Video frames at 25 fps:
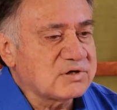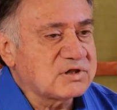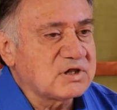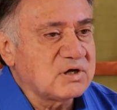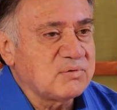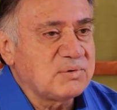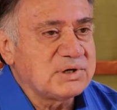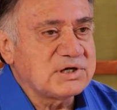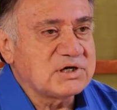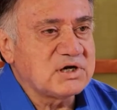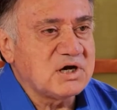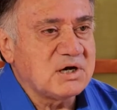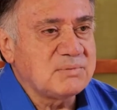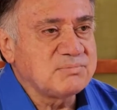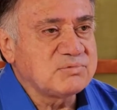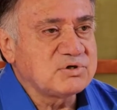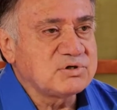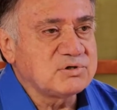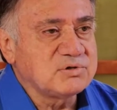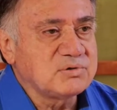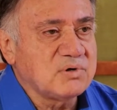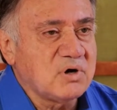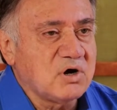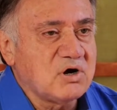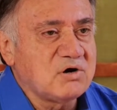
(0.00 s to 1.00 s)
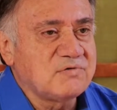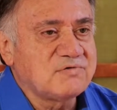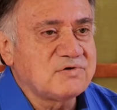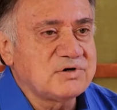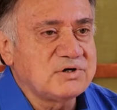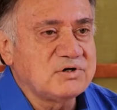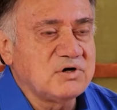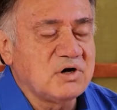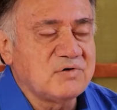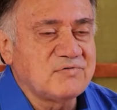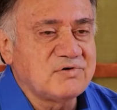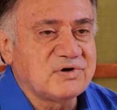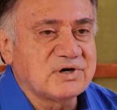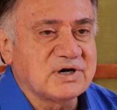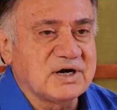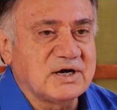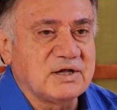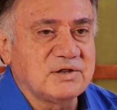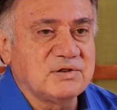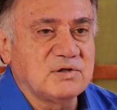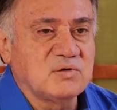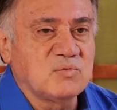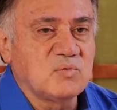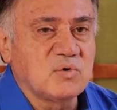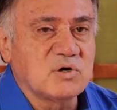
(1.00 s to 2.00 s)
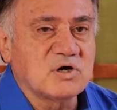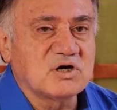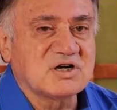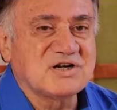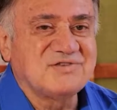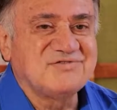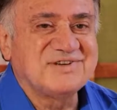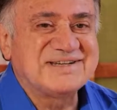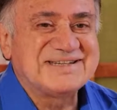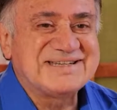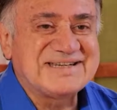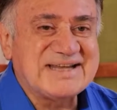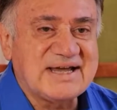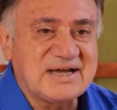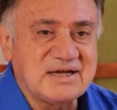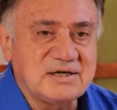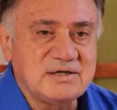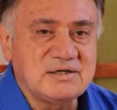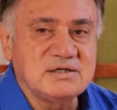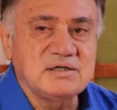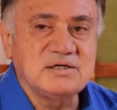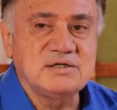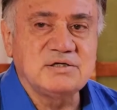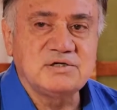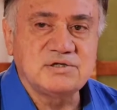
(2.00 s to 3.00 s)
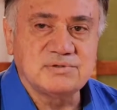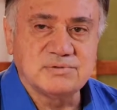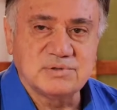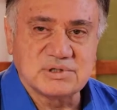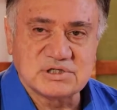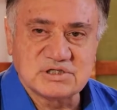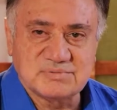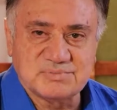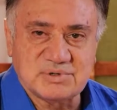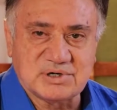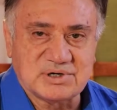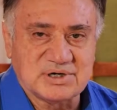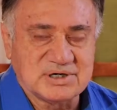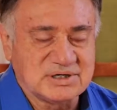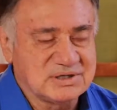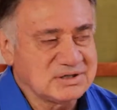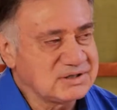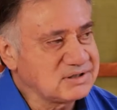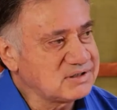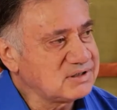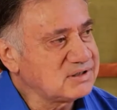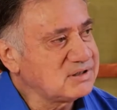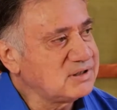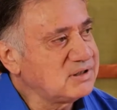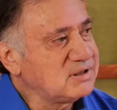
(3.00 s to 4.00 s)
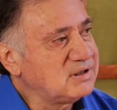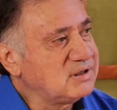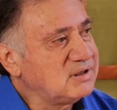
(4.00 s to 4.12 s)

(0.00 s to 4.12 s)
that we come to over and over again, the work of attending to experience,